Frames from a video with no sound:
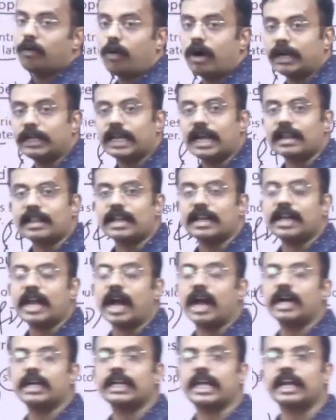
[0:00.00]
What are the
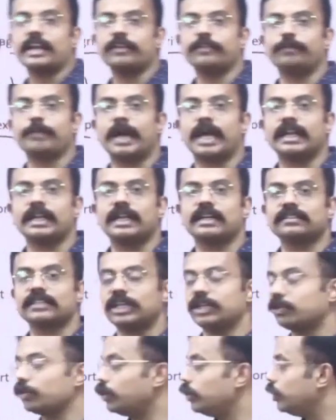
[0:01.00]
non-tariff barriers?
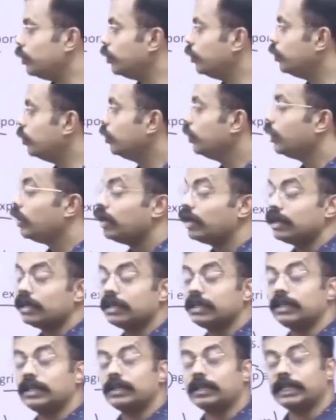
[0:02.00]
I told you,
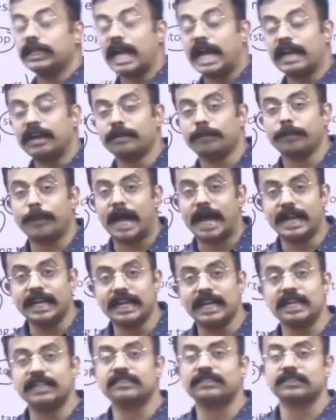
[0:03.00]

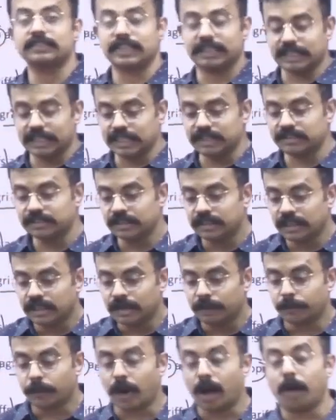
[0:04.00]
barriers, that is
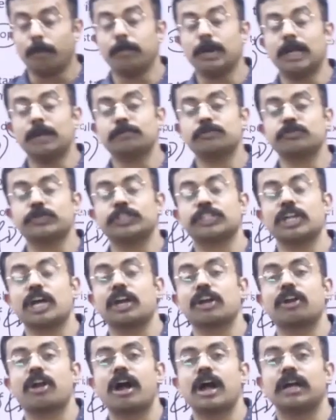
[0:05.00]
problems which
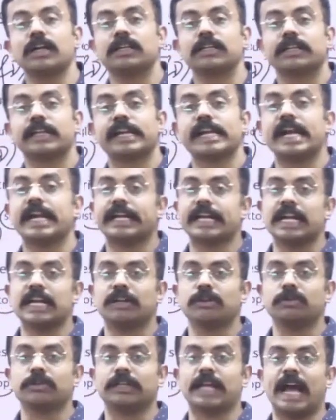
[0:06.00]
are not
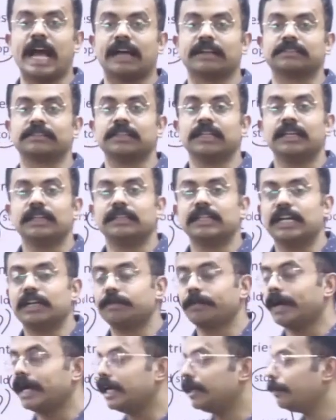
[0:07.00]
related to tax.
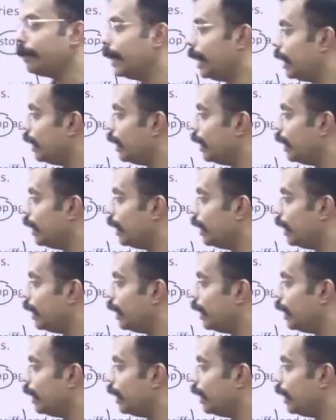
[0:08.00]
That might